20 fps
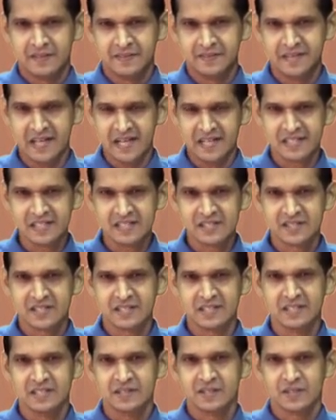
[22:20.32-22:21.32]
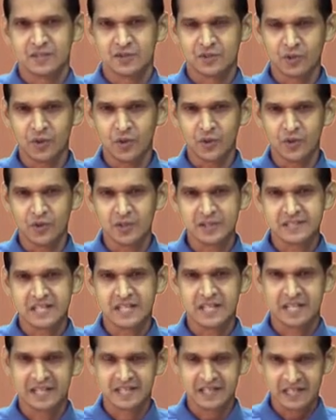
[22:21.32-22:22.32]
That is a clause
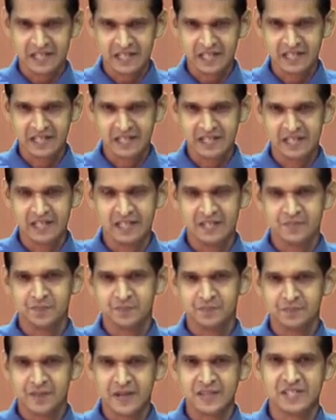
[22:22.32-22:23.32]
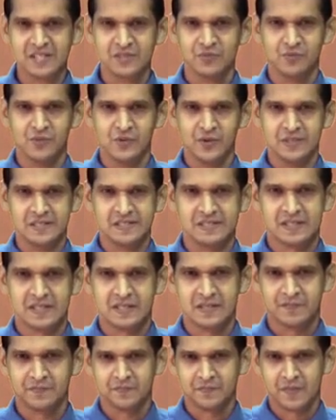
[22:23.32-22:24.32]
written in passive voice.
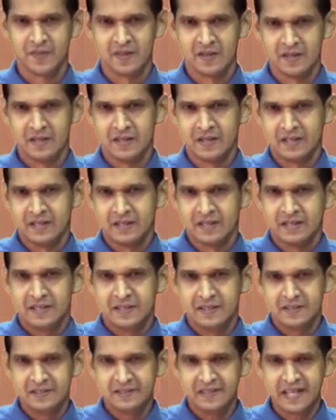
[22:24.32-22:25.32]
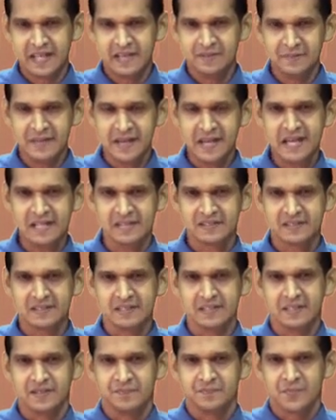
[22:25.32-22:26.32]
They make
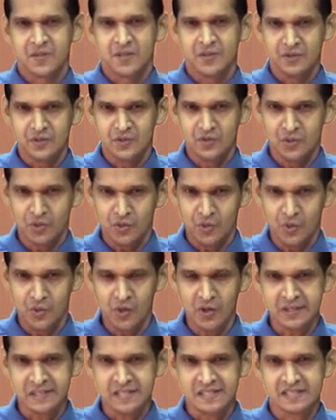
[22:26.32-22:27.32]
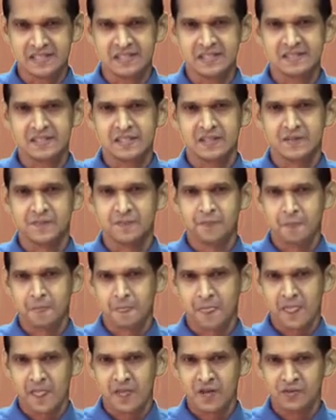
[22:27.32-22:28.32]
the notices
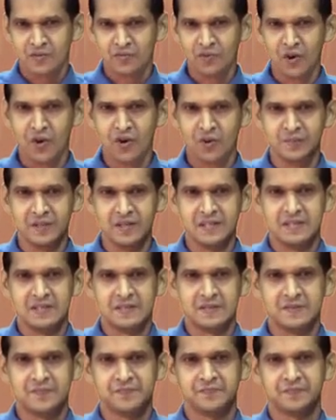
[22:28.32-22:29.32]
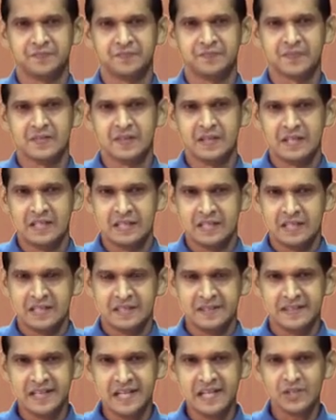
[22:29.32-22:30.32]
formal.
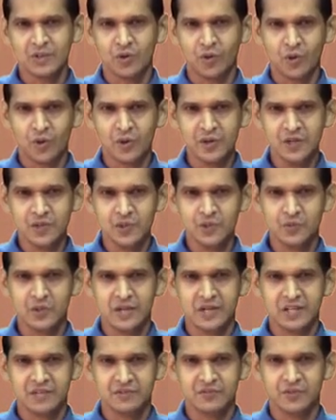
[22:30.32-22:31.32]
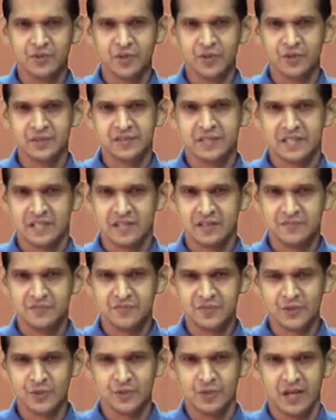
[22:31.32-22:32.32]
Then on 24th
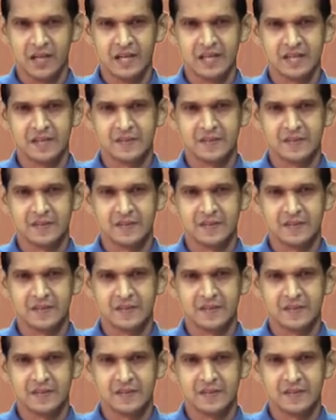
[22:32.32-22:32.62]
July.